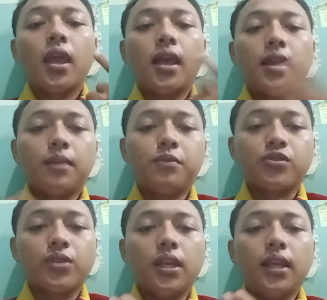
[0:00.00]
Number
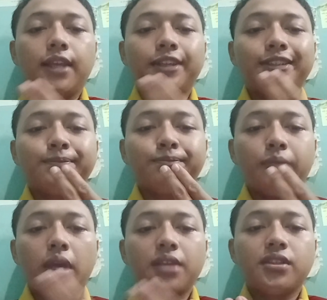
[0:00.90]
3 is
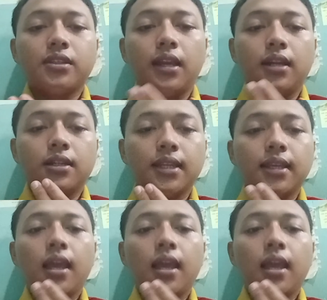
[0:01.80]
machine learning,